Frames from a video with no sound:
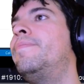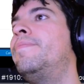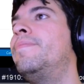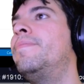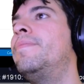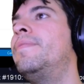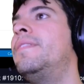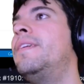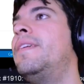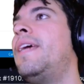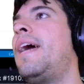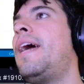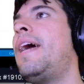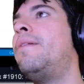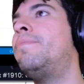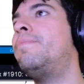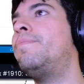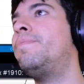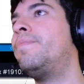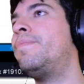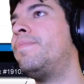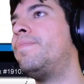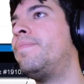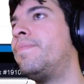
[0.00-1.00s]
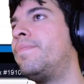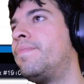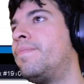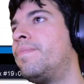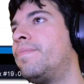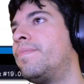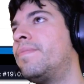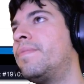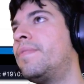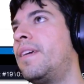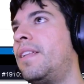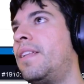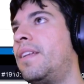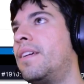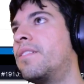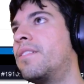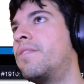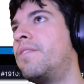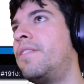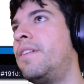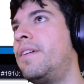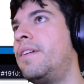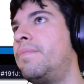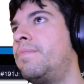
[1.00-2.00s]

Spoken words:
Yeah, that looks great.